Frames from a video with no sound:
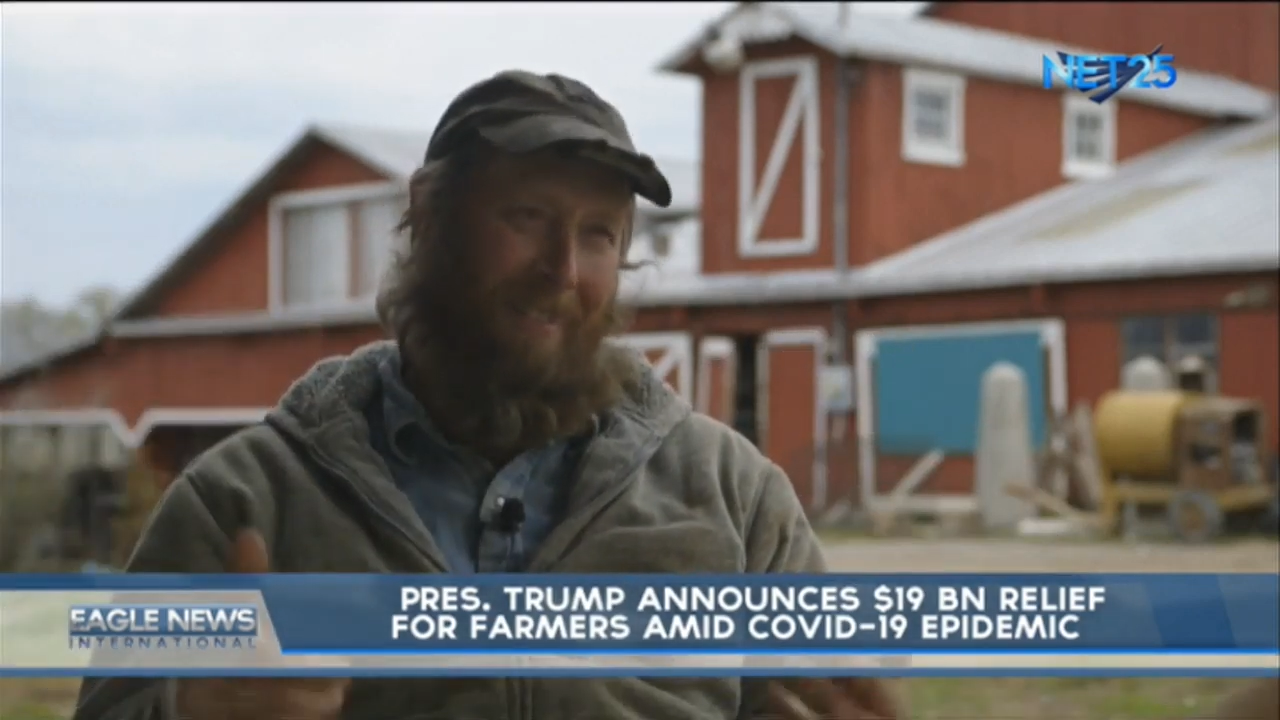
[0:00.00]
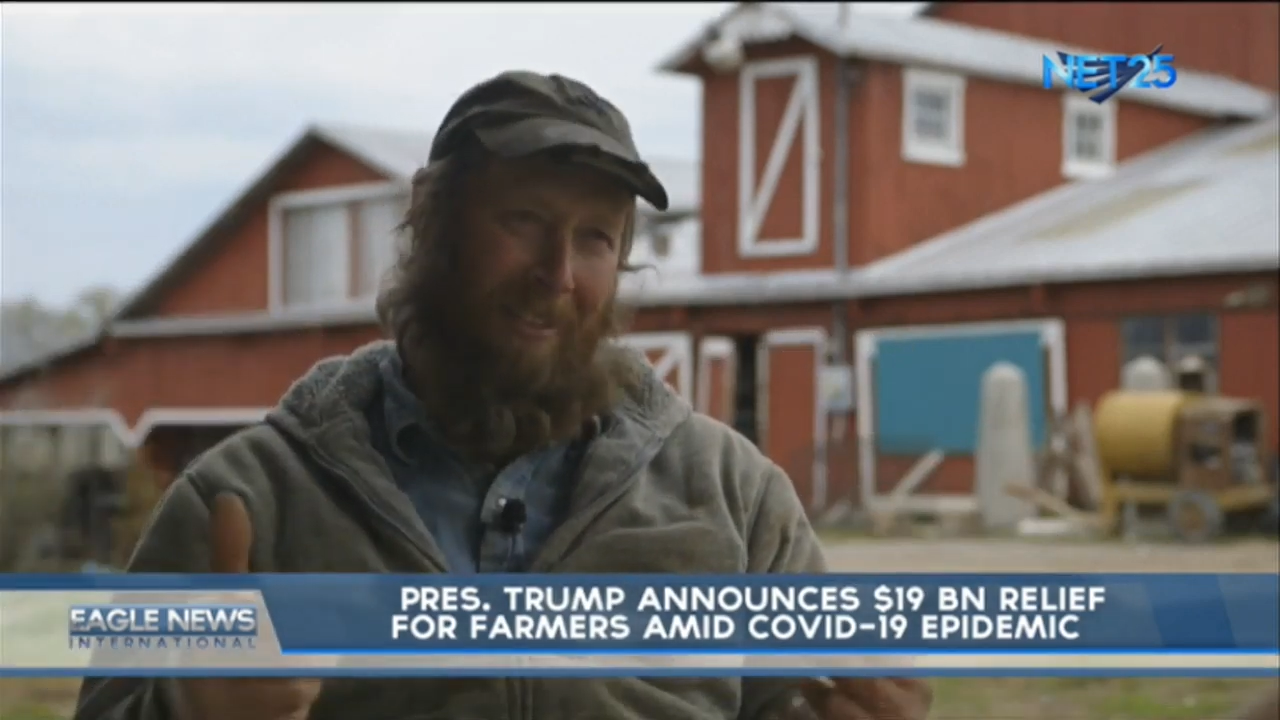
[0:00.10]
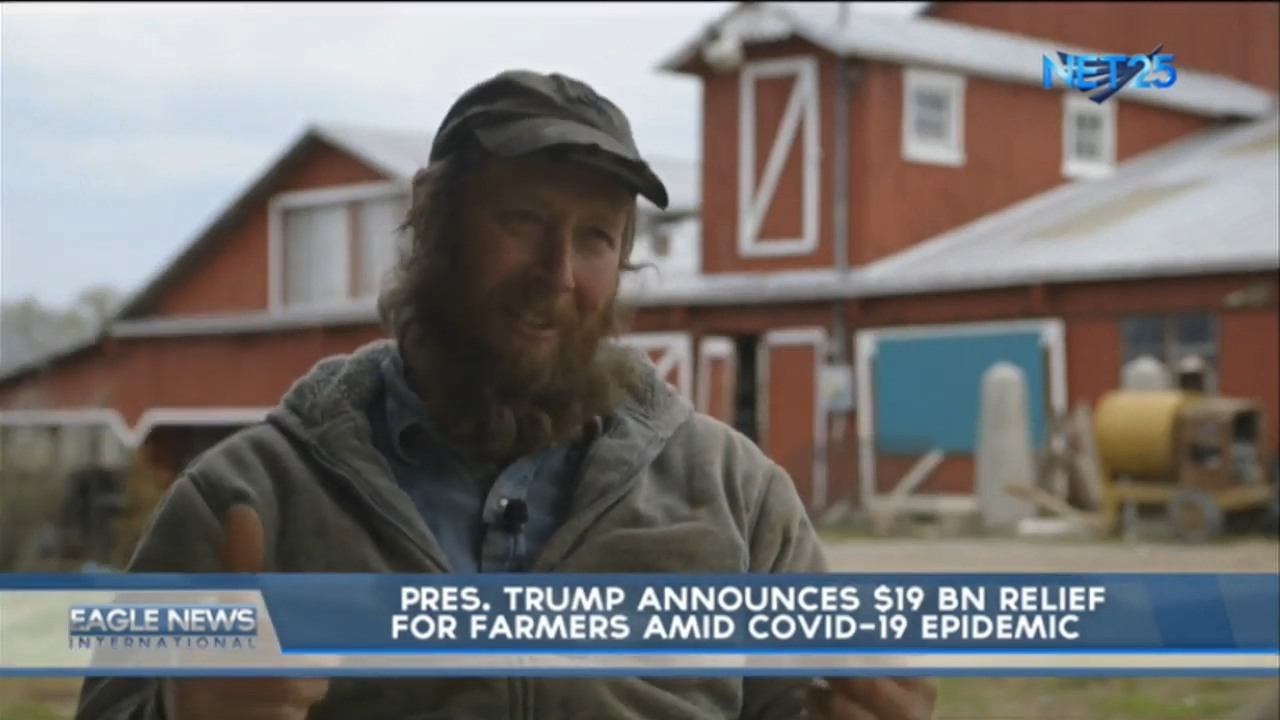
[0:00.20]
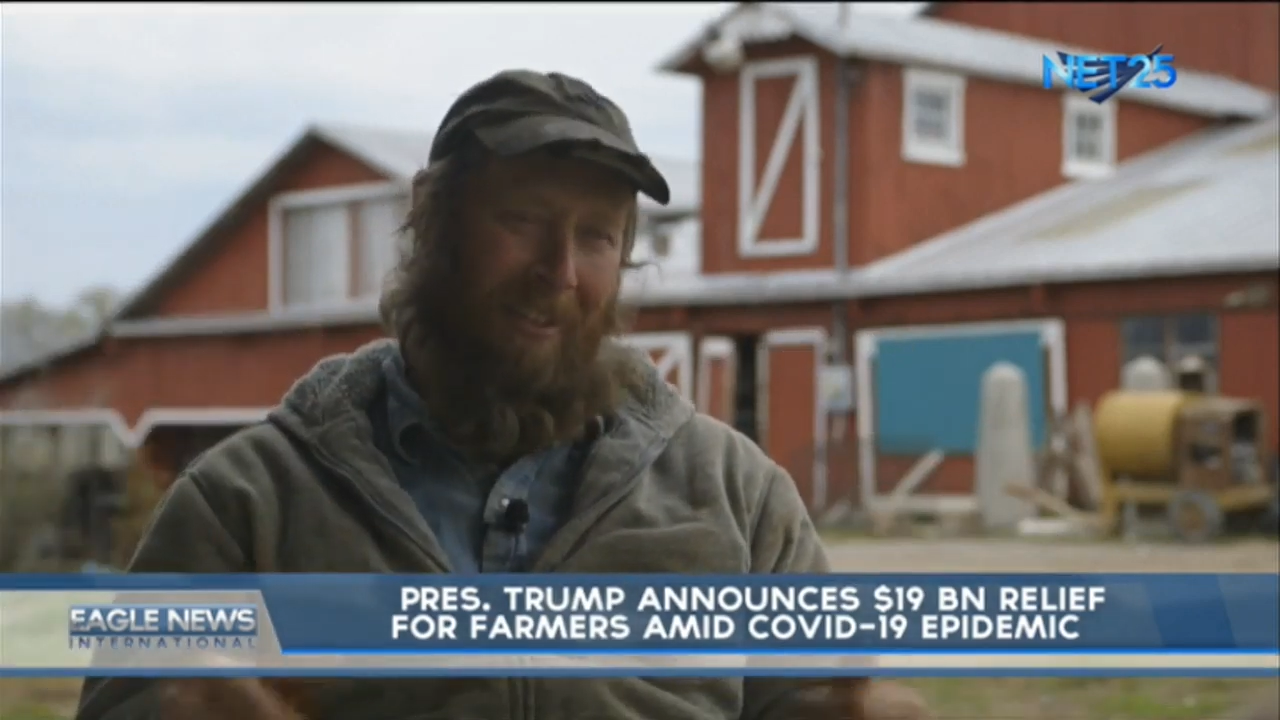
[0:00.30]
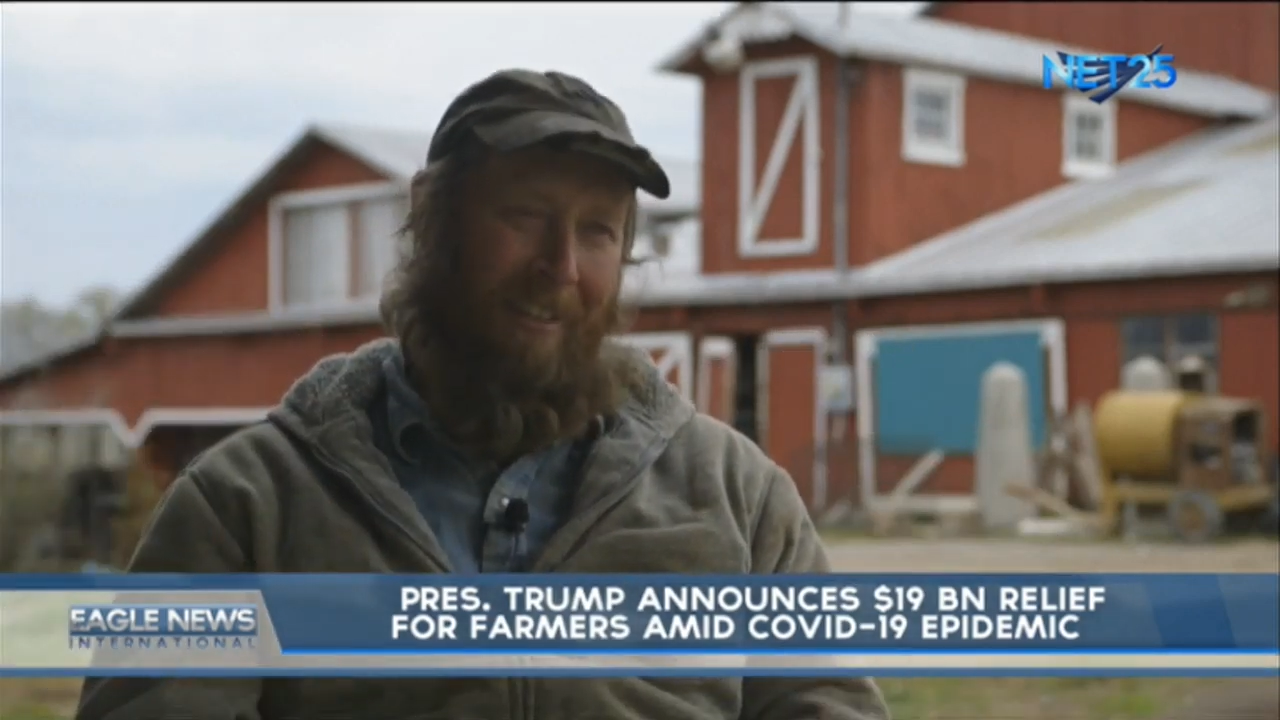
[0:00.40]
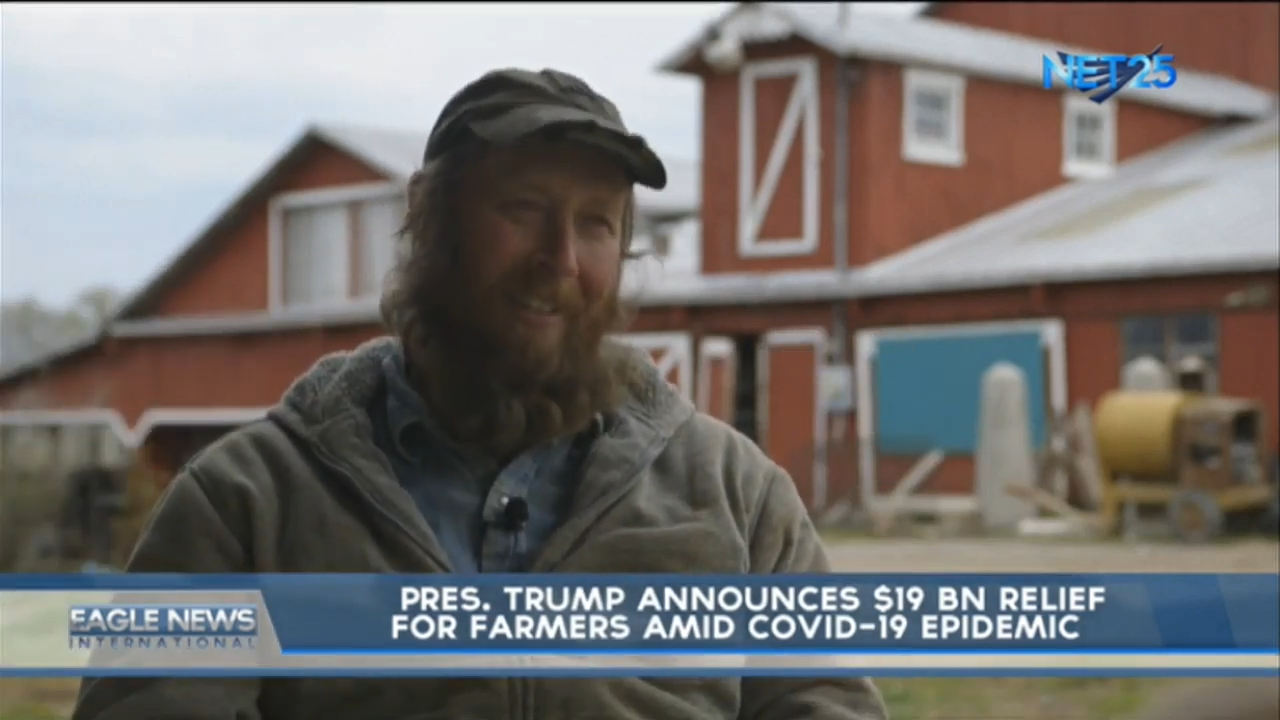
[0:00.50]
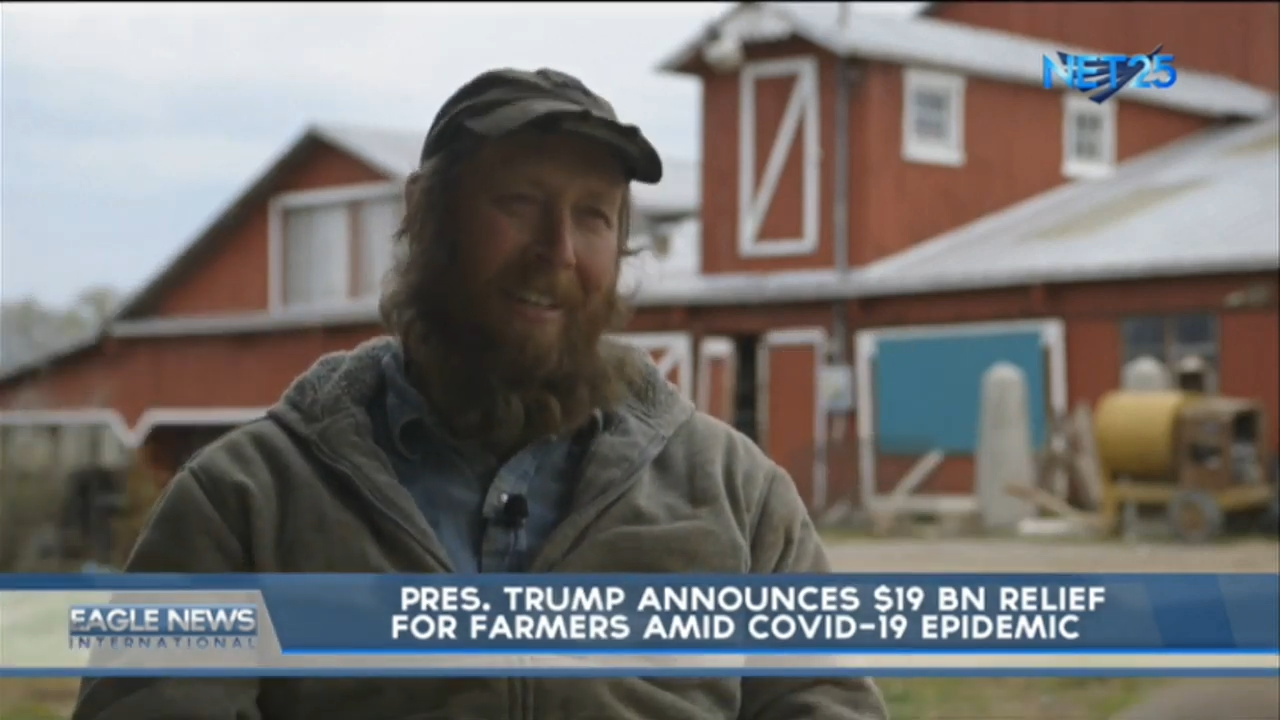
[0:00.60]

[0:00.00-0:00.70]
you're